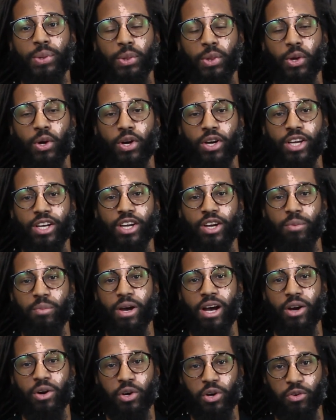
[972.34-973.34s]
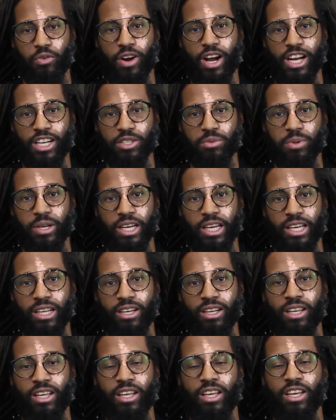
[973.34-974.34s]
learning about
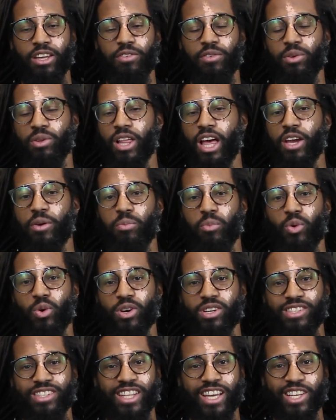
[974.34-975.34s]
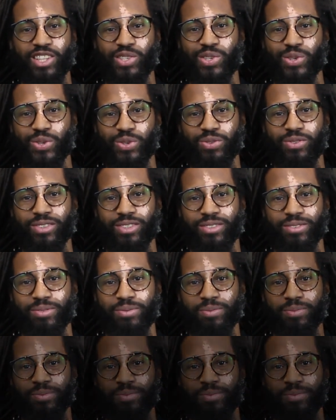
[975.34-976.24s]
GarageBand. If you like more, stay tuned.